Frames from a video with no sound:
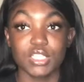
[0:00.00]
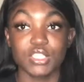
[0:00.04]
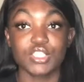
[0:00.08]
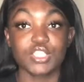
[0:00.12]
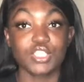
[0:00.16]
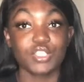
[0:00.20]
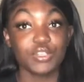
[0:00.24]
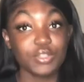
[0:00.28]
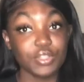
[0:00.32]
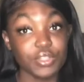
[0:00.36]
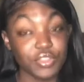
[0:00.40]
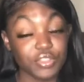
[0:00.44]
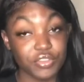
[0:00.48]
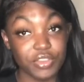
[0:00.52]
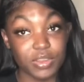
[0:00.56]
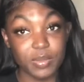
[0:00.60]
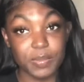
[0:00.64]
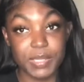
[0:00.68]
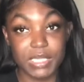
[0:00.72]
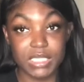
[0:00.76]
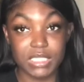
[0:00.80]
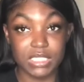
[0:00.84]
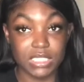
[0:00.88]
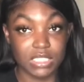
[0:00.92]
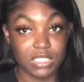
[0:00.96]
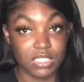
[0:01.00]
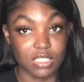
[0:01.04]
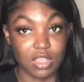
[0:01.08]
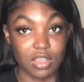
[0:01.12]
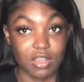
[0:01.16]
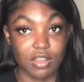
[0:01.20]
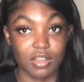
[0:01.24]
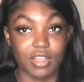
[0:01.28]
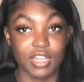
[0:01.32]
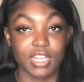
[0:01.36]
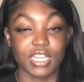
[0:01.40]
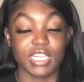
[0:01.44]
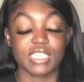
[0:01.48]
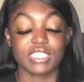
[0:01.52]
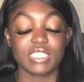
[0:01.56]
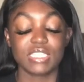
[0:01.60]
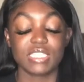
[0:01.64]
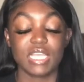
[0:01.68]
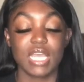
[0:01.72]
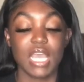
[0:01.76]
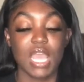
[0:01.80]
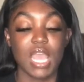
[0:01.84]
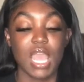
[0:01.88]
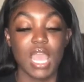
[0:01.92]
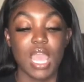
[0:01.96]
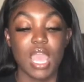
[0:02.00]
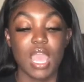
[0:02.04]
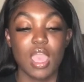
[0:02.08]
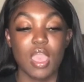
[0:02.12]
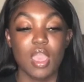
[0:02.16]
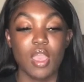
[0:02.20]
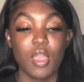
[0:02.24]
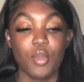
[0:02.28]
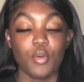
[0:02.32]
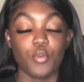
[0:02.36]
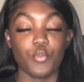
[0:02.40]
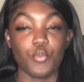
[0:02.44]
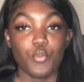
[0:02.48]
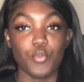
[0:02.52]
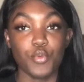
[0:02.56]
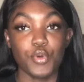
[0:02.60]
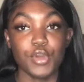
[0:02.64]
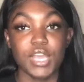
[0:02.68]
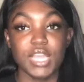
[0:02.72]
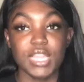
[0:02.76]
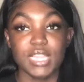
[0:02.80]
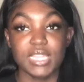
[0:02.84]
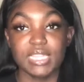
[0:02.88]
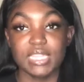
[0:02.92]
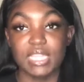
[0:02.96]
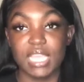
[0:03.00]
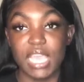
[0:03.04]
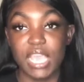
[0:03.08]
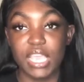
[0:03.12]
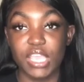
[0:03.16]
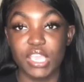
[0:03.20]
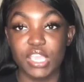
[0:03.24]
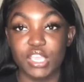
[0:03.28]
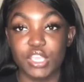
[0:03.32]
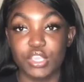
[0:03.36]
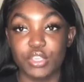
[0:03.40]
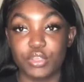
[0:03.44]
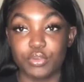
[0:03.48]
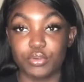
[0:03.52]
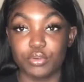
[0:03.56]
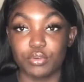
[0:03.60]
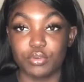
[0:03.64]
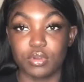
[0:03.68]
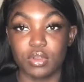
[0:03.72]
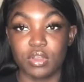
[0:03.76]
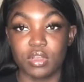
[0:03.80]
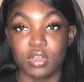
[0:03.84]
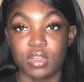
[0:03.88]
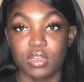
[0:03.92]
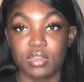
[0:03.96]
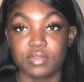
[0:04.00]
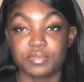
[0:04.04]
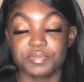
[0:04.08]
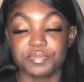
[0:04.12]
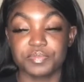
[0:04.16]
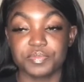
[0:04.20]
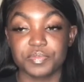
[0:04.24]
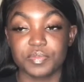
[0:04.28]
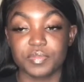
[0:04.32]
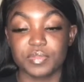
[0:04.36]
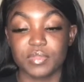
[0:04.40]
Two to three business cards, one thank you um